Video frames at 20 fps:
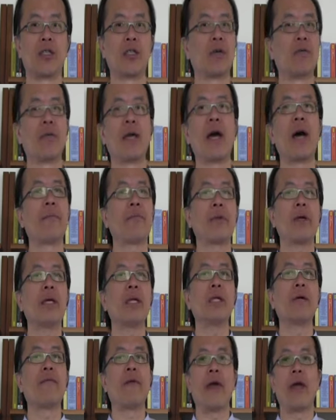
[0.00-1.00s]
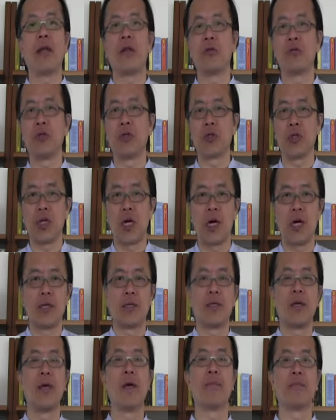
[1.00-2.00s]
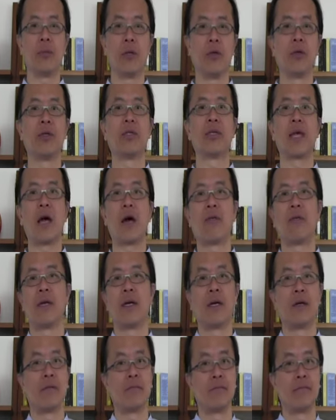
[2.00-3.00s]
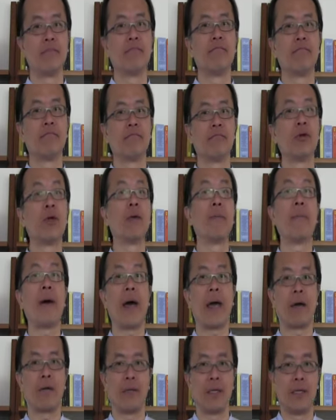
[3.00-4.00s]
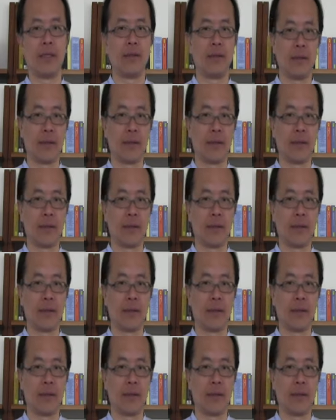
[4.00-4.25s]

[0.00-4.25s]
So there are plenty of Energy Stars buildings out there, pretty mildly.